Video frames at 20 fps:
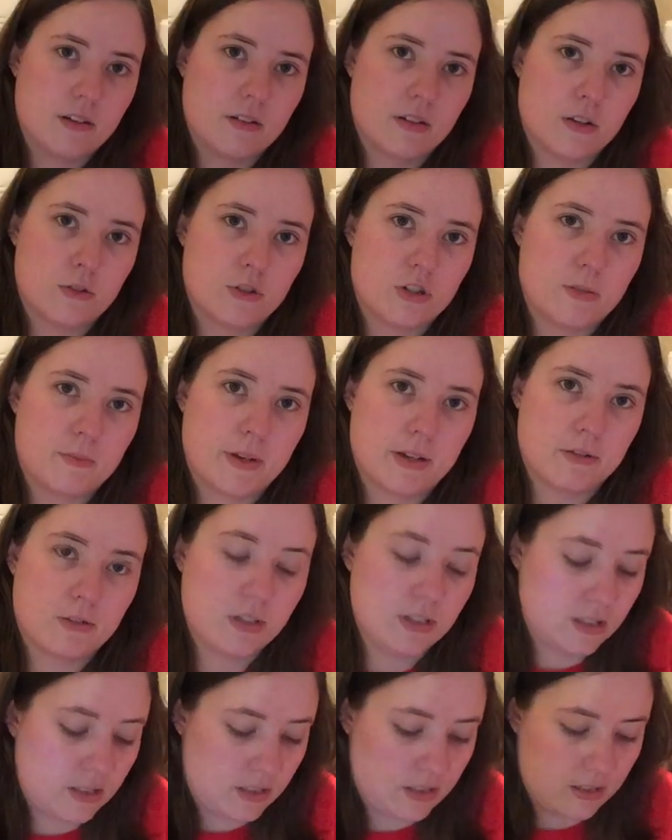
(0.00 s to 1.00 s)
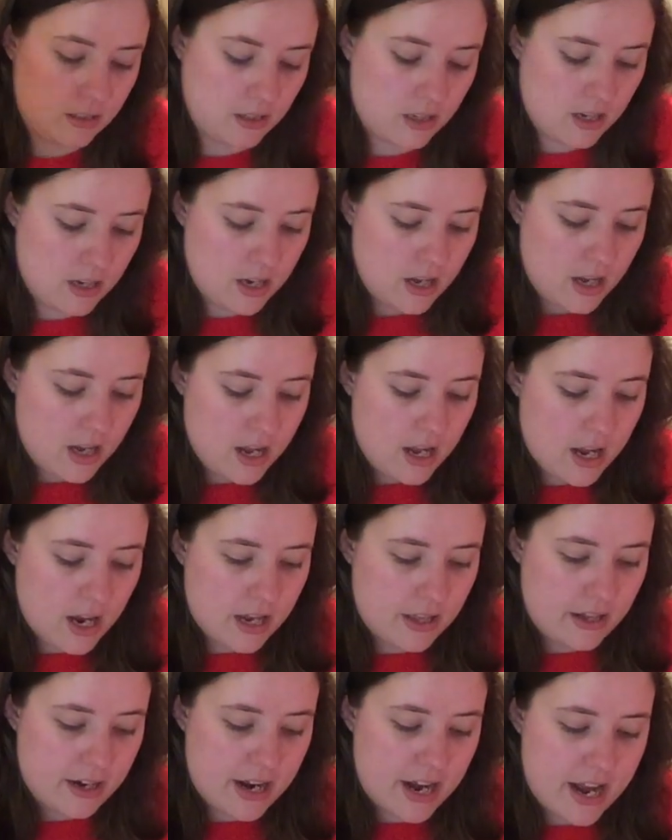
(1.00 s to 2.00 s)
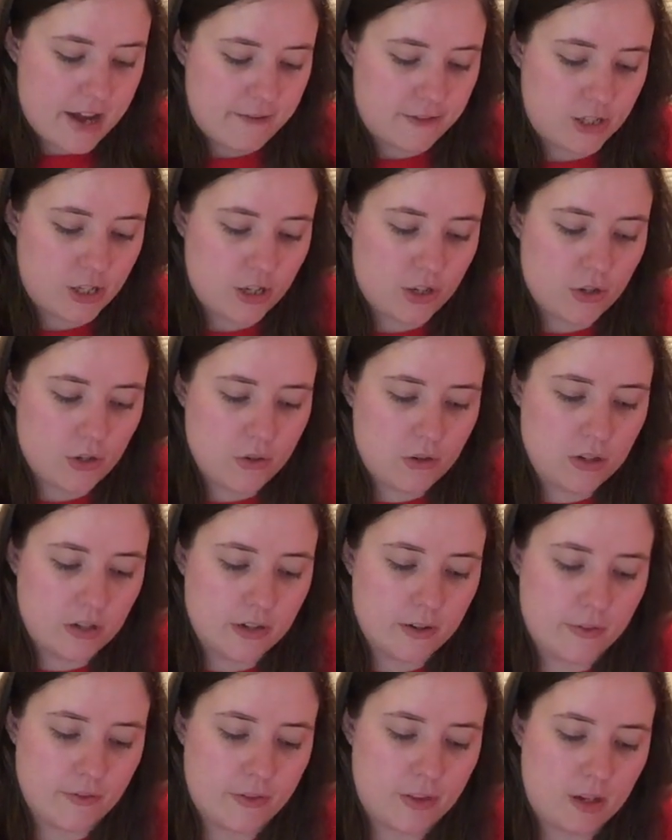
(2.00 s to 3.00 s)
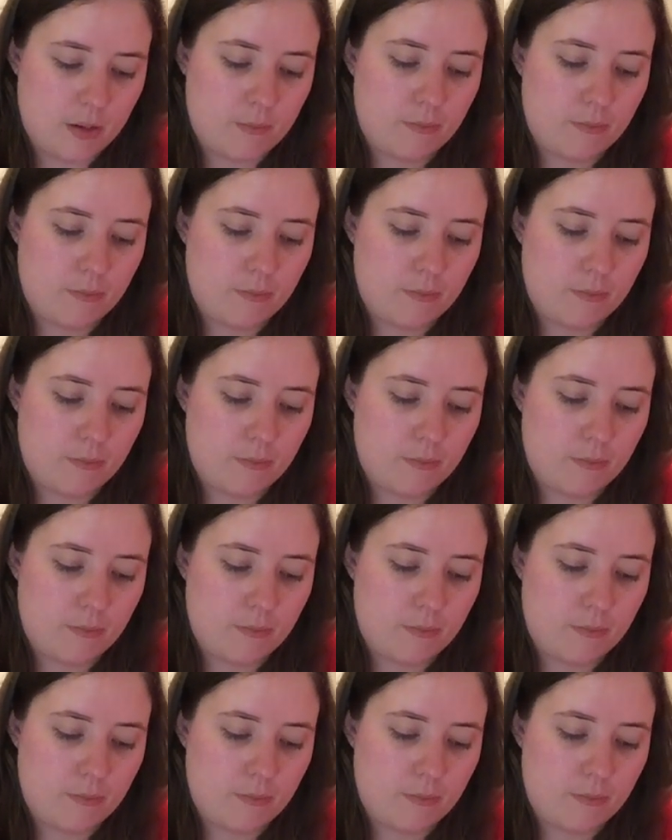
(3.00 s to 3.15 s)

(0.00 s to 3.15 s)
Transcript: notion pouches. And then I have two of the